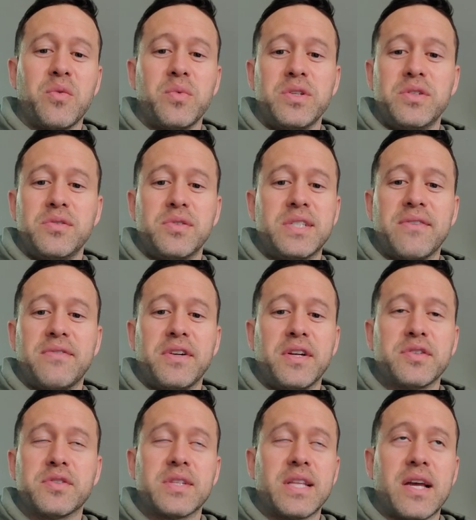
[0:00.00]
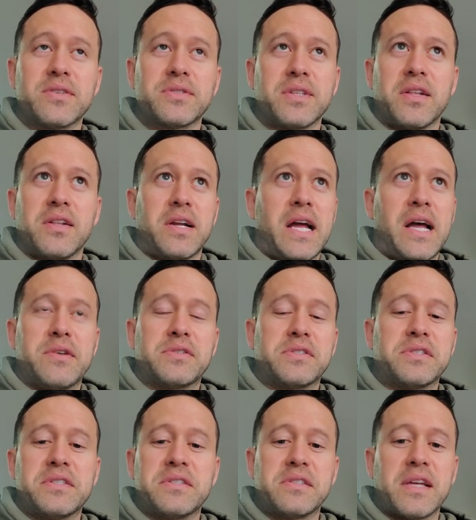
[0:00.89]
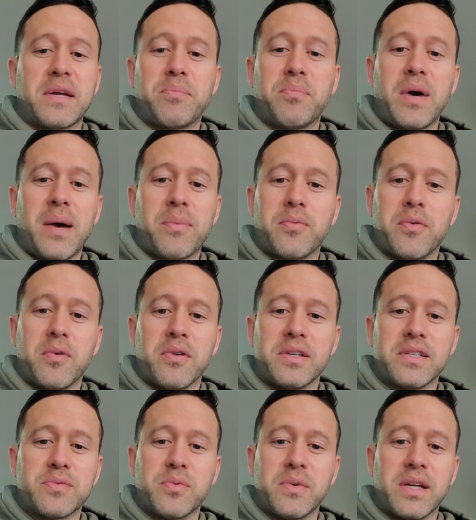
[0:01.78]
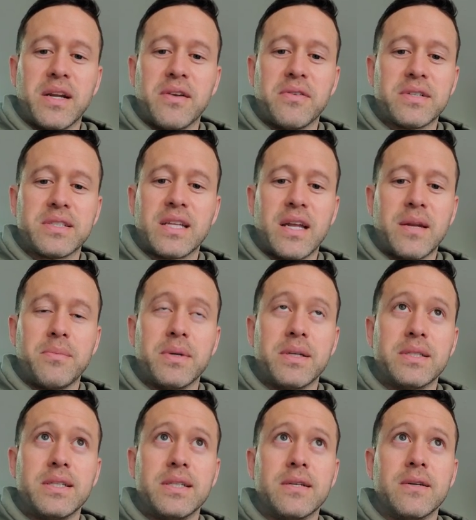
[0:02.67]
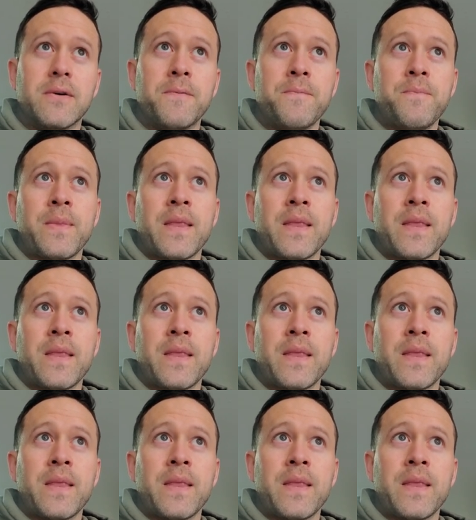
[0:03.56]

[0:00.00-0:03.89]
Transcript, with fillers: We do seven hundred thousand dollar houses. It's like popcorn. It's whatever. It's not a big deal.